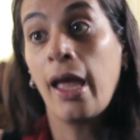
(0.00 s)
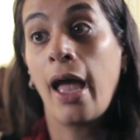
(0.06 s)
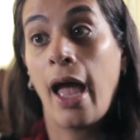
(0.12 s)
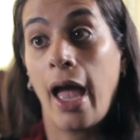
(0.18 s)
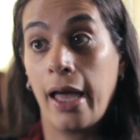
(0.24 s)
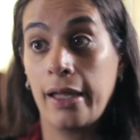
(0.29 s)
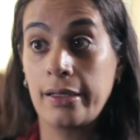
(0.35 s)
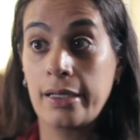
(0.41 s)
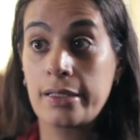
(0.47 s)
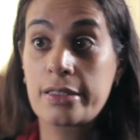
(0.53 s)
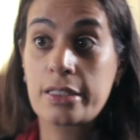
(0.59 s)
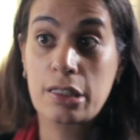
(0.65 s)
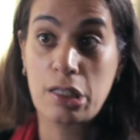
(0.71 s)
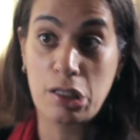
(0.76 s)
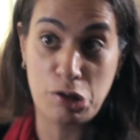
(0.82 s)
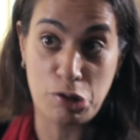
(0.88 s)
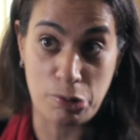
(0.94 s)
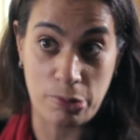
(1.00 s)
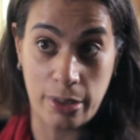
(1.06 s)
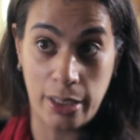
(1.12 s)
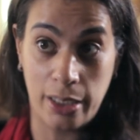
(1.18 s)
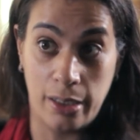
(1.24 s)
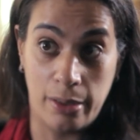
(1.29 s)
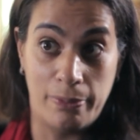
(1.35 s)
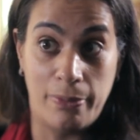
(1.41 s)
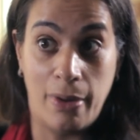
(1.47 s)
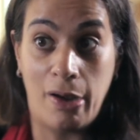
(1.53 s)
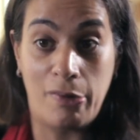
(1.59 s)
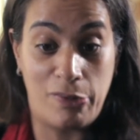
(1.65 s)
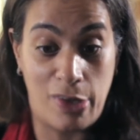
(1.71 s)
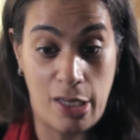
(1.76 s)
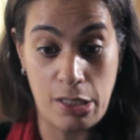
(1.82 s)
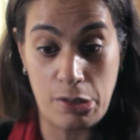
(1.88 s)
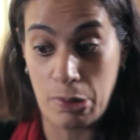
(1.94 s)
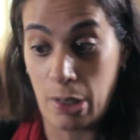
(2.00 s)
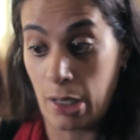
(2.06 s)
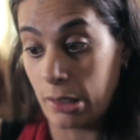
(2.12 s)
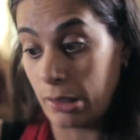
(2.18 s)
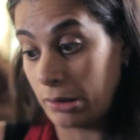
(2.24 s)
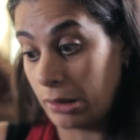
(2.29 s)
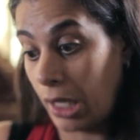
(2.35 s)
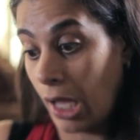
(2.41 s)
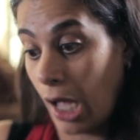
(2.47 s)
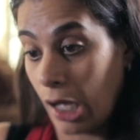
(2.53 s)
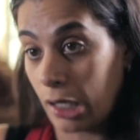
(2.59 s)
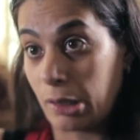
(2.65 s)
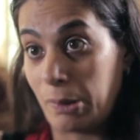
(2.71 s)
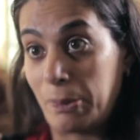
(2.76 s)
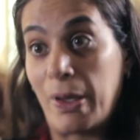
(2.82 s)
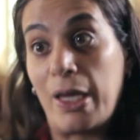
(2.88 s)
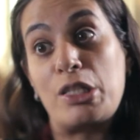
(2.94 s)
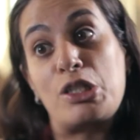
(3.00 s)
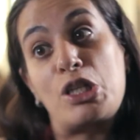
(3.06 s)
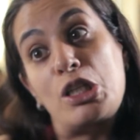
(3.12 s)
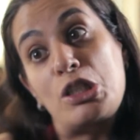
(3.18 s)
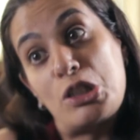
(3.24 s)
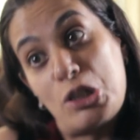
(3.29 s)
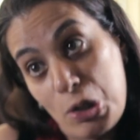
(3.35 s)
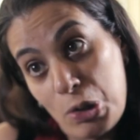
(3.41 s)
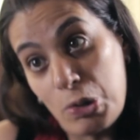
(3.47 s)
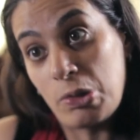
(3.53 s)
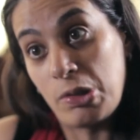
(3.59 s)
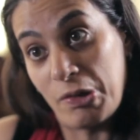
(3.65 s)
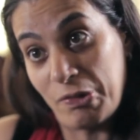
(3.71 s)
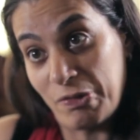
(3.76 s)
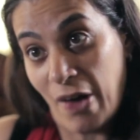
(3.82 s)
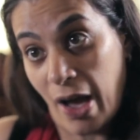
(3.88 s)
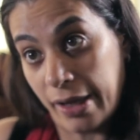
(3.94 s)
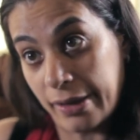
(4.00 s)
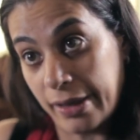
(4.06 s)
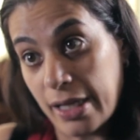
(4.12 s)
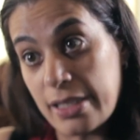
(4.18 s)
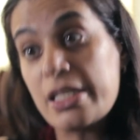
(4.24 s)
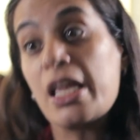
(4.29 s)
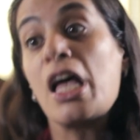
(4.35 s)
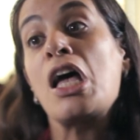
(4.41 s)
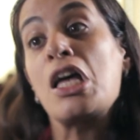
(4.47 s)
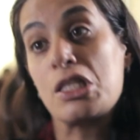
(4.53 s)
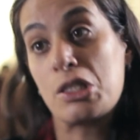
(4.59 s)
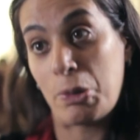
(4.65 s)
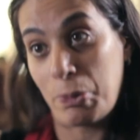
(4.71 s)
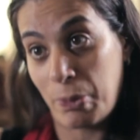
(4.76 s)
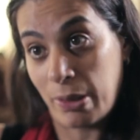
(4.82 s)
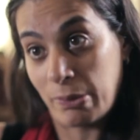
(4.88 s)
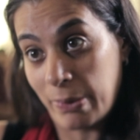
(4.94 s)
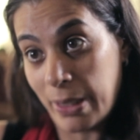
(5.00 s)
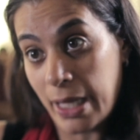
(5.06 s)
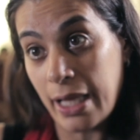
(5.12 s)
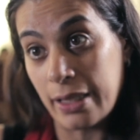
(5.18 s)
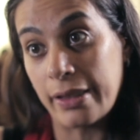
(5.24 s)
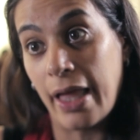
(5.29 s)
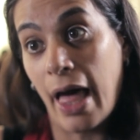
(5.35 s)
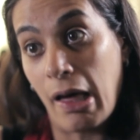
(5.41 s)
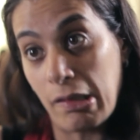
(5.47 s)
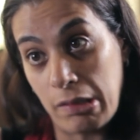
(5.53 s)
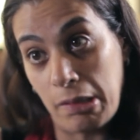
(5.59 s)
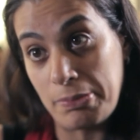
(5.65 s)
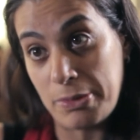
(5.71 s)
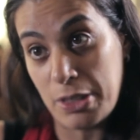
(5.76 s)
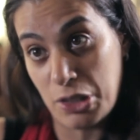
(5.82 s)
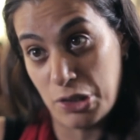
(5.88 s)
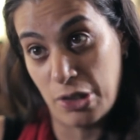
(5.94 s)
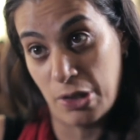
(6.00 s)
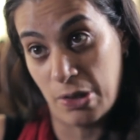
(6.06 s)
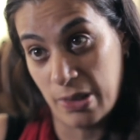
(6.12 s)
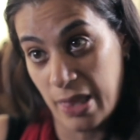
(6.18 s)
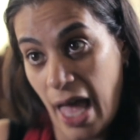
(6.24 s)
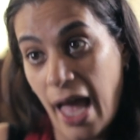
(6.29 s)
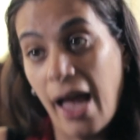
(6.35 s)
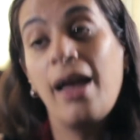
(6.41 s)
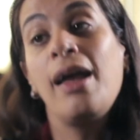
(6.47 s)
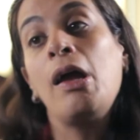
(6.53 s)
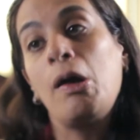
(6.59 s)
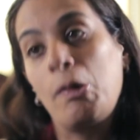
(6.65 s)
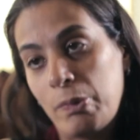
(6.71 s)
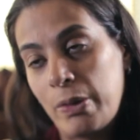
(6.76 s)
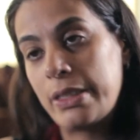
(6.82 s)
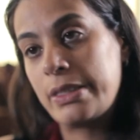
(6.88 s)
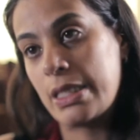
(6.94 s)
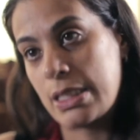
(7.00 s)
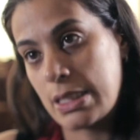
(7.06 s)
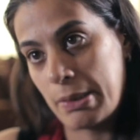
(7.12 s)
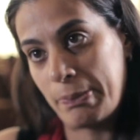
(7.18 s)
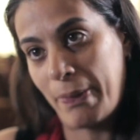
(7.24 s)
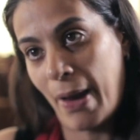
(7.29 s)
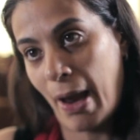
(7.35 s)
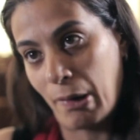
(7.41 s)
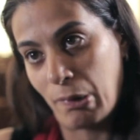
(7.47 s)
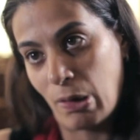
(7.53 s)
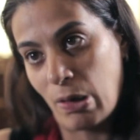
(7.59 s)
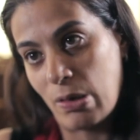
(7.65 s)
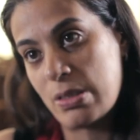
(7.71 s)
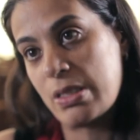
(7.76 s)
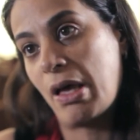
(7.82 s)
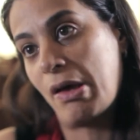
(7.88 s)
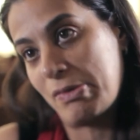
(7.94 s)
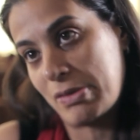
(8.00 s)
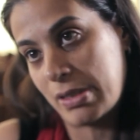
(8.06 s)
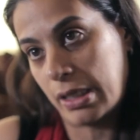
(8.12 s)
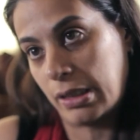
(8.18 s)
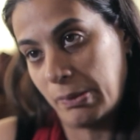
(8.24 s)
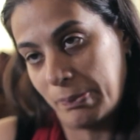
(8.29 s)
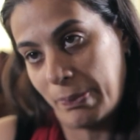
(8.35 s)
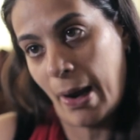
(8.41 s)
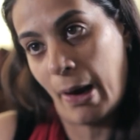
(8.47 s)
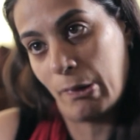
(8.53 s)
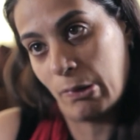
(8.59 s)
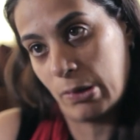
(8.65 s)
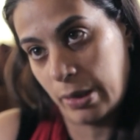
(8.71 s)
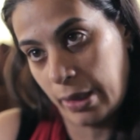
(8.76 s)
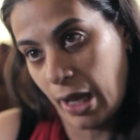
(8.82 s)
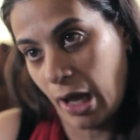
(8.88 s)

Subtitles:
And it's the dream of Israel and the occupation to divide us. So when we allow them to do that, we disempower ourselves and empower the